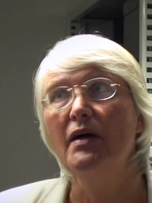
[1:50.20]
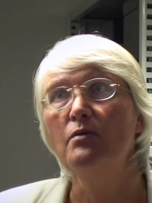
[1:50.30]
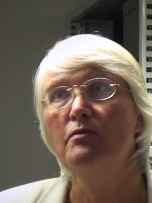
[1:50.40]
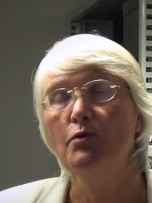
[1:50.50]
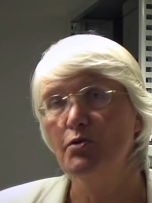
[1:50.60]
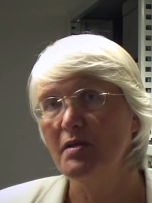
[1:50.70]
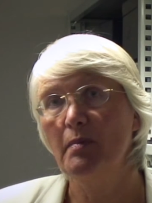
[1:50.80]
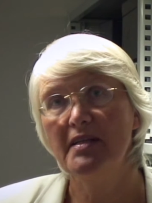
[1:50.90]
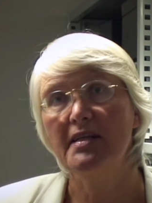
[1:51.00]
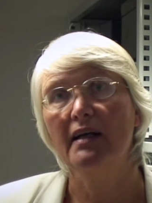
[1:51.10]
were
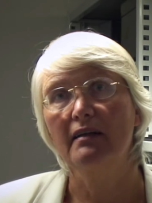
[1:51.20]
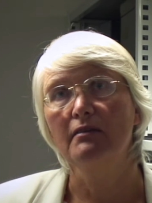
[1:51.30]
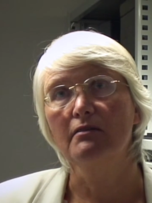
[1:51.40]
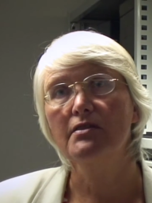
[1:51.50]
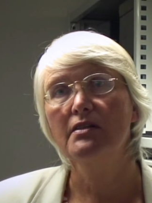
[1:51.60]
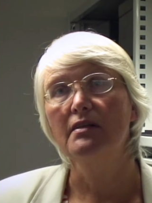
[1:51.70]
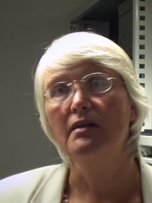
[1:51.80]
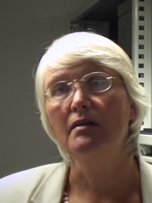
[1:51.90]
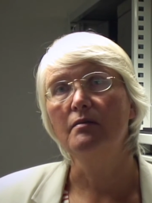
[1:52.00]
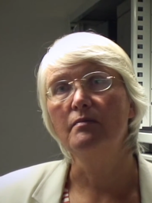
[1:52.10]
forcibly settled
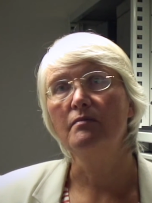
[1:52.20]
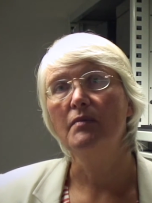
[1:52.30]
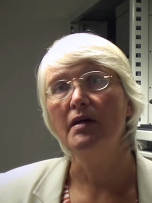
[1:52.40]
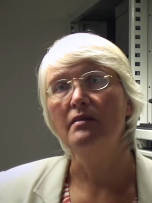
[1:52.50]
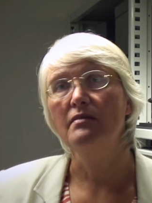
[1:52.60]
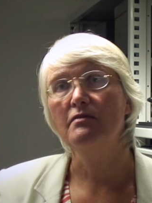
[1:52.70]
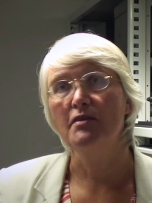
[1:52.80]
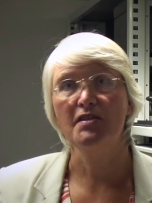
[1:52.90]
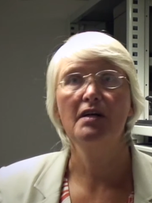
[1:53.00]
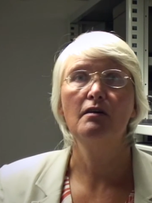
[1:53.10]
in the
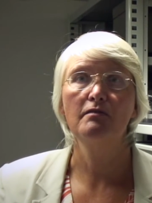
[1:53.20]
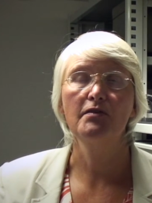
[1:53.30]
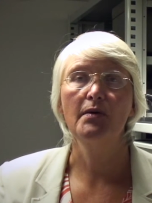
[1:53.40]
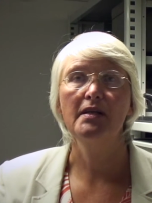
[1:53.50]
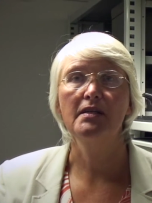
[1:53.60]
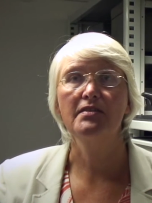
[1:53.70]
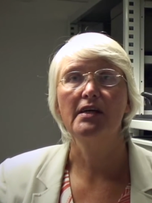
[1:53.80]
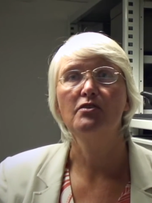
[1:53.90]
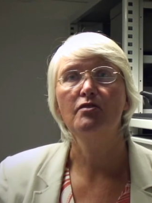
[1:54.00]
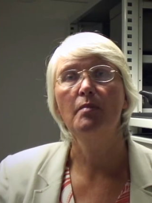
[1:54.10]
first half of the 20th
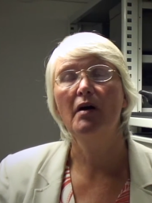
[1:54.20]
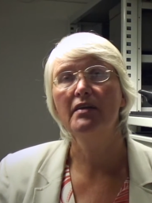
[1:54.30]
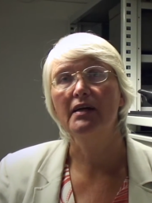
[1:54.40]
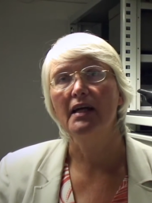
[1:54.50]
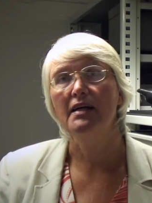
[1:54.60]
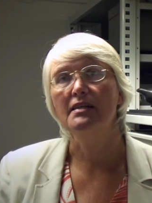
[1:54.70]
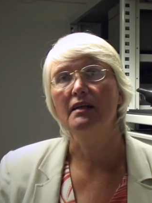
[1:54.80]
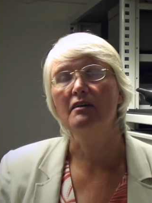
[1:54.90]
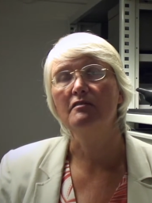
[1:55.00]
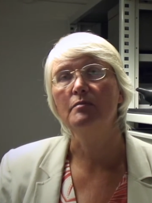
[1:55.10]
century by the Canadian
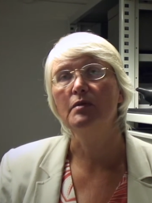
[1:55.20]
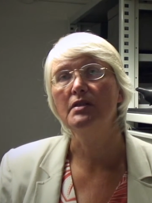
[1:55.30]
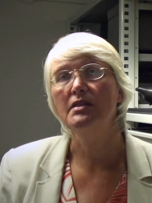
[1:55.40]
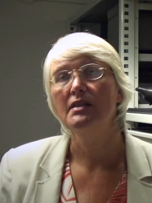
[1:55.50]
government.